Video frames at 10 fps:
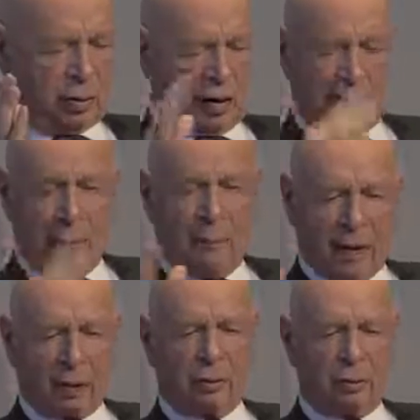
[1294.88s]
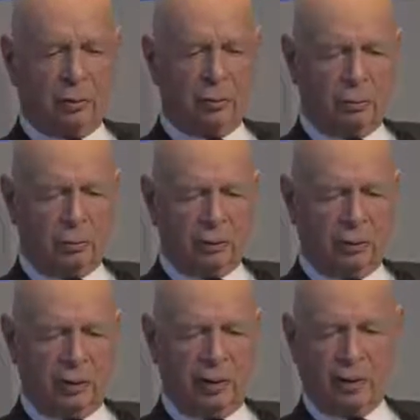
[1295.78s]
I come back to
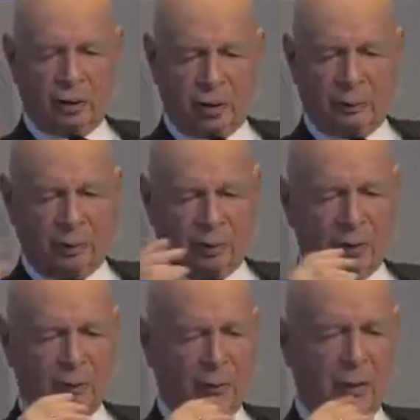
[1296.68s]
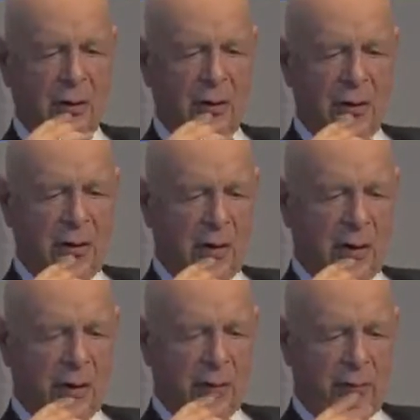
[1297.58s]
the leadership issue
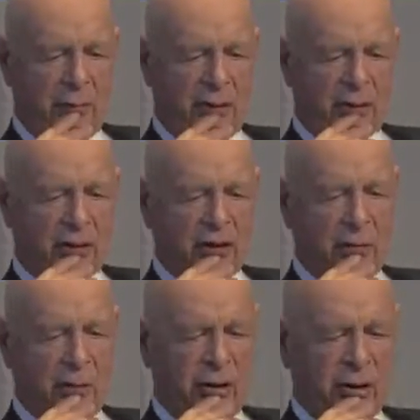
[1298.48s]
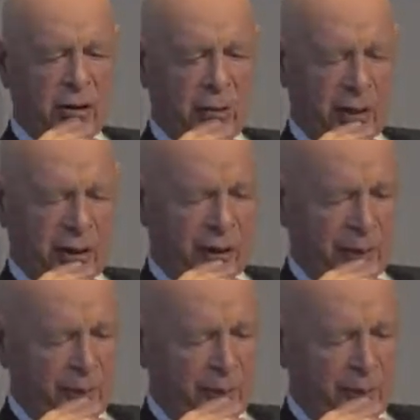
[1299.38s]
we touched upon at the beginning.